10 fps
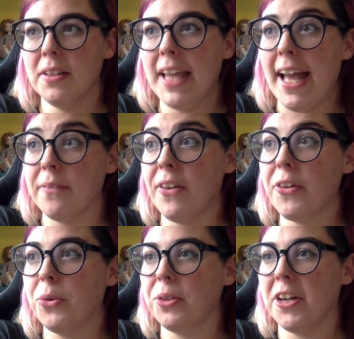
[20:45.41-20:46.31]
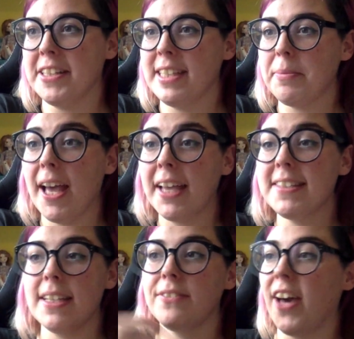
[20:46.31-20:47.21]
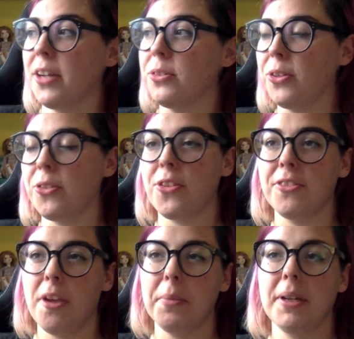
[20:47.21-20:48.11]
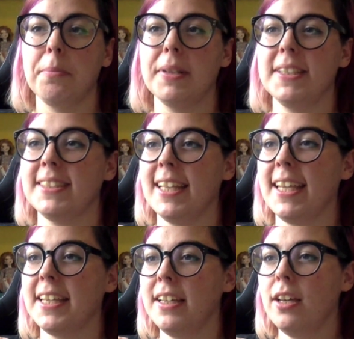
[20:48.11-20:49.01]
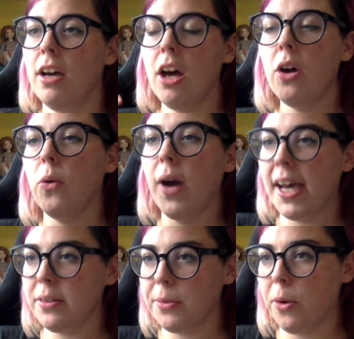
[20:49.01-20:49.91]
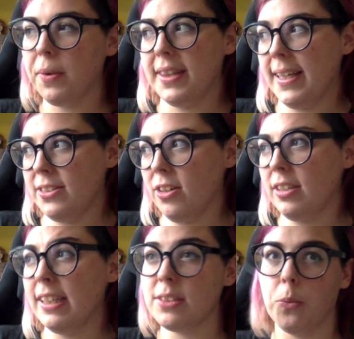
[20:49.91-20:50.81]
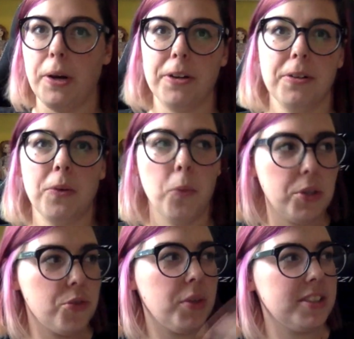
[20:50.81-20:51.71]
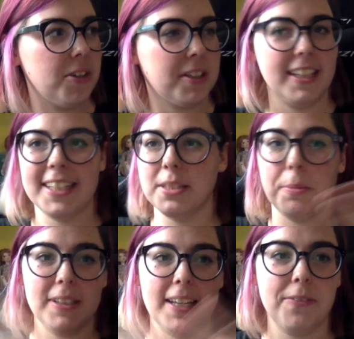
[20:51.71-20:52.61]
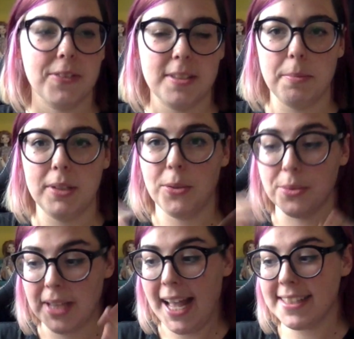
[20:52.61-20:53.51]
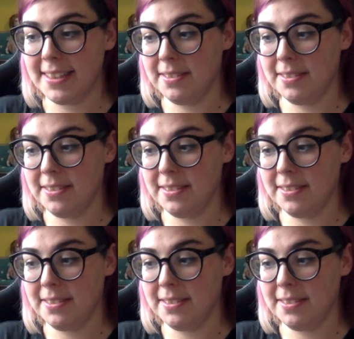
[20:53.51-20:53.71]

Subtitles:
yeah, very cool concept. I see vinyl dolls all the time, but it's like, oh, I don't know what that doll is. Which ones are collectible? Like for somebody who has